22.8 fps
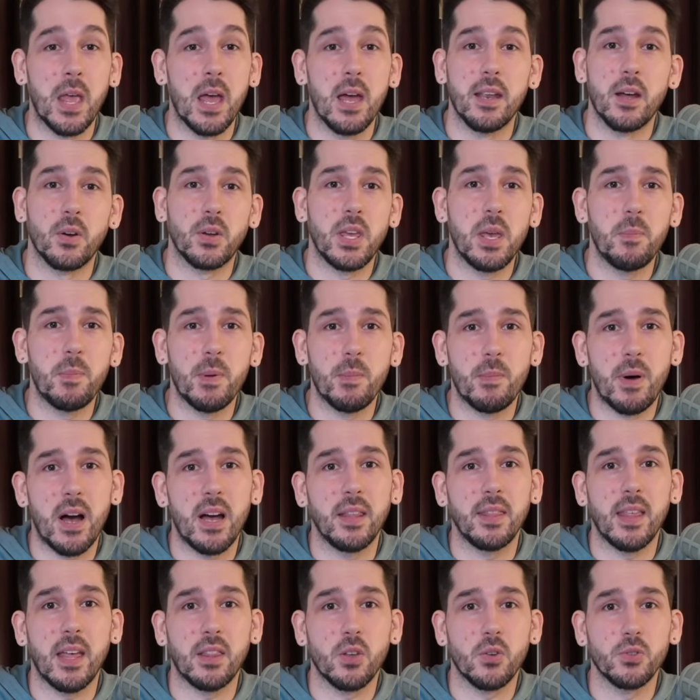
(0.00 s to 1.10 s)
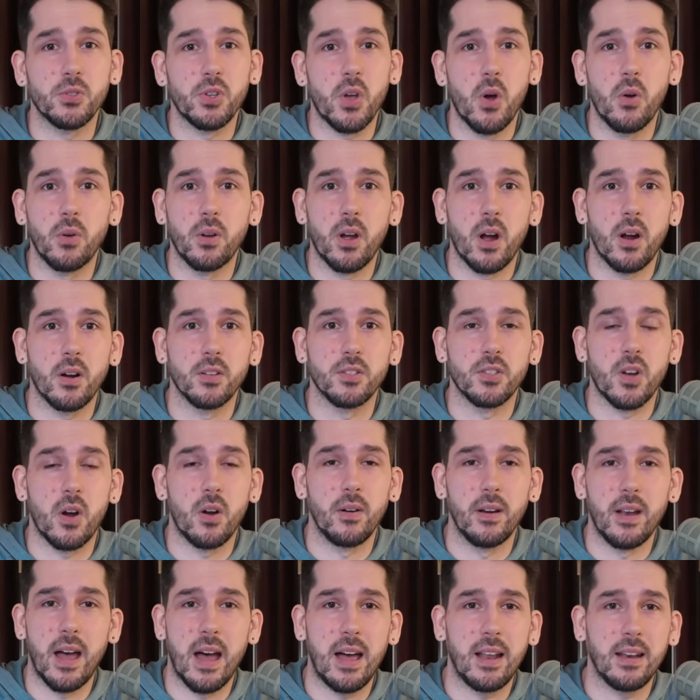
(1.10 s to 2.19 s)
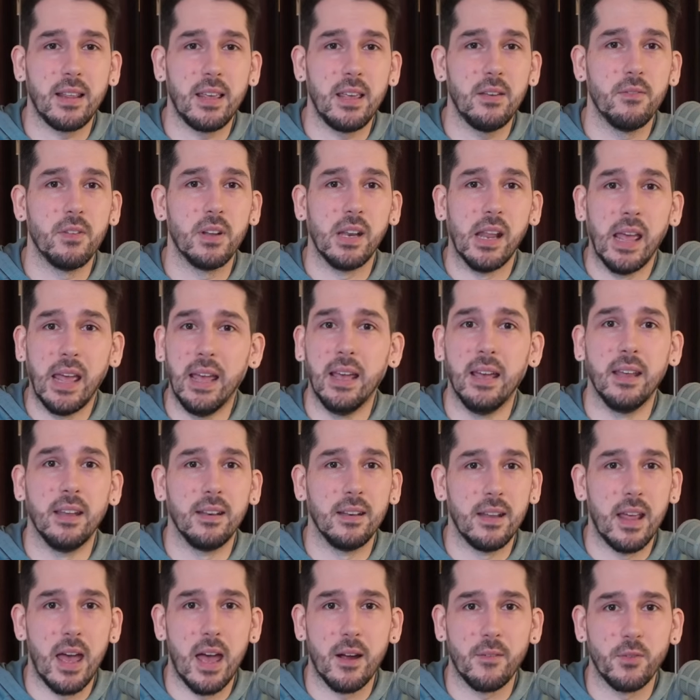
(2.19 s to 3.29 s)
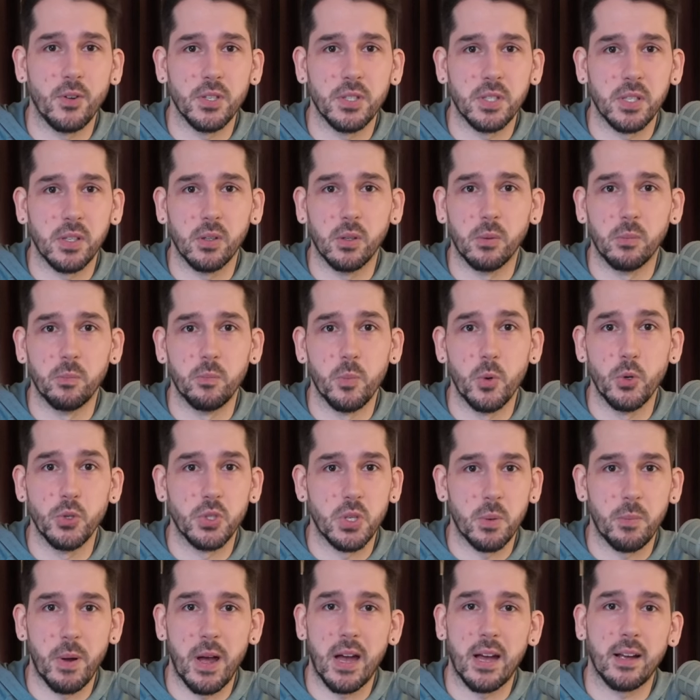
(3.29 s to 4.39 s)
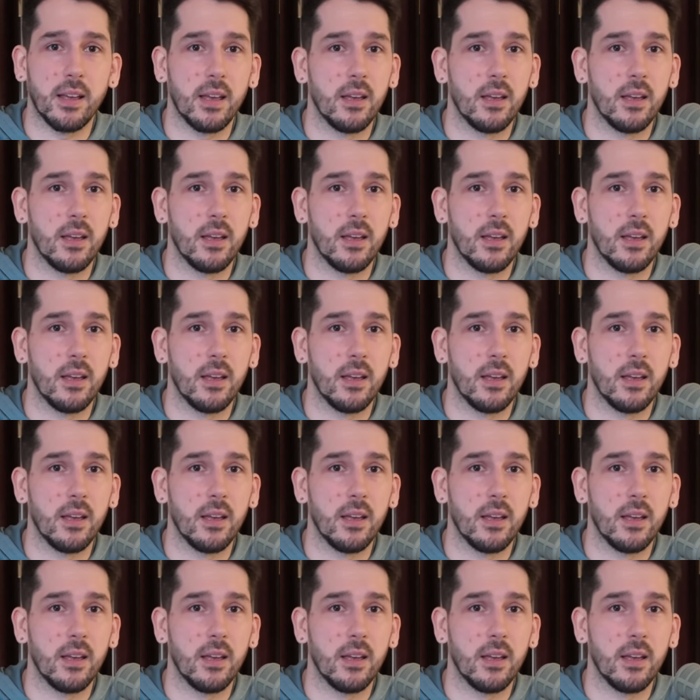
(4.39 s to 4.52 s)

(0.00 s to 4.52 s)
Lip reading: Now, keep in mind that those code cards are not even in every single booster pack.